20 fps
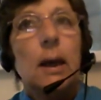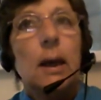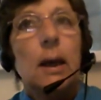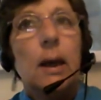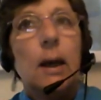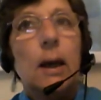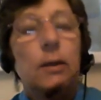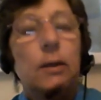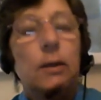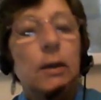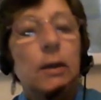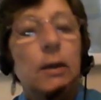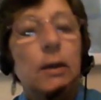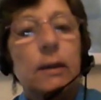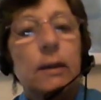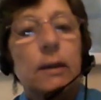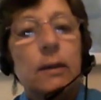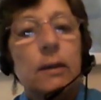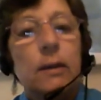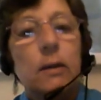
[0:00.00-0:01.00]
And it's
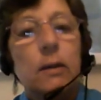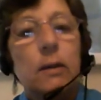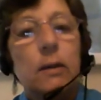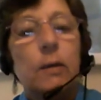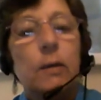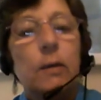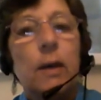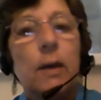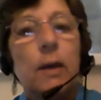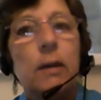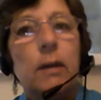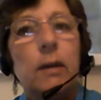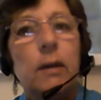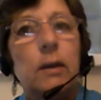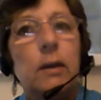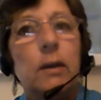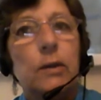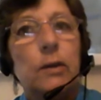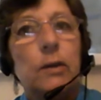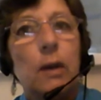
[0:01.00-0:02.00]
really testing your faith
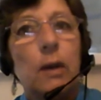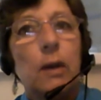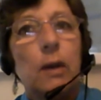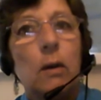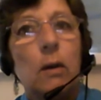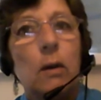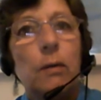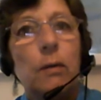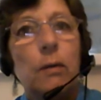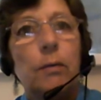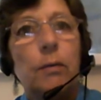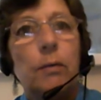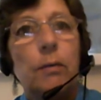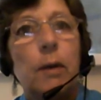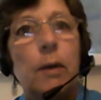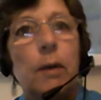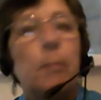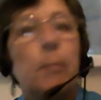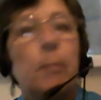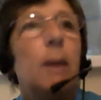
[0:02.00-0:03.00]
in yourself,
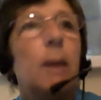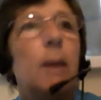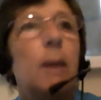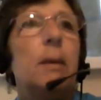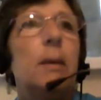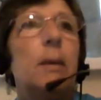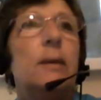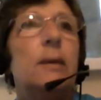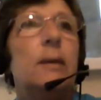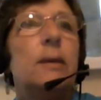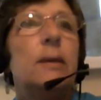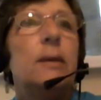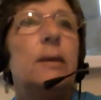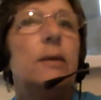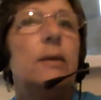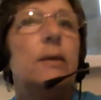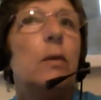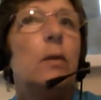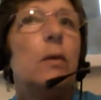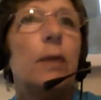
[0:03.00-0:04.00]
and maybe it's
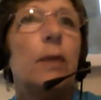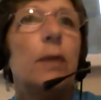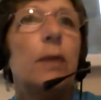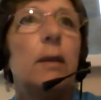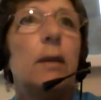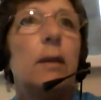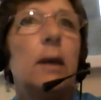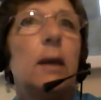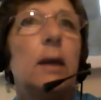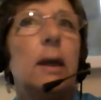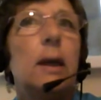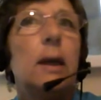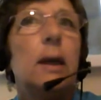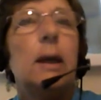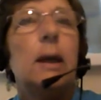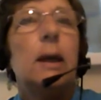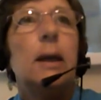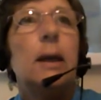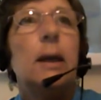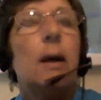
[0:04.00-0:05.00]
testing your faith
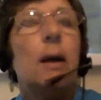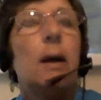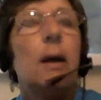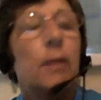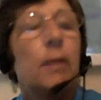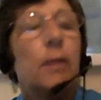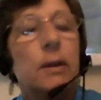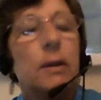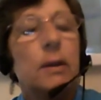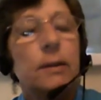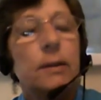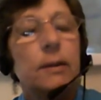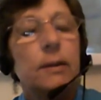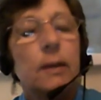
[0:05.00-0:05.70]
in others.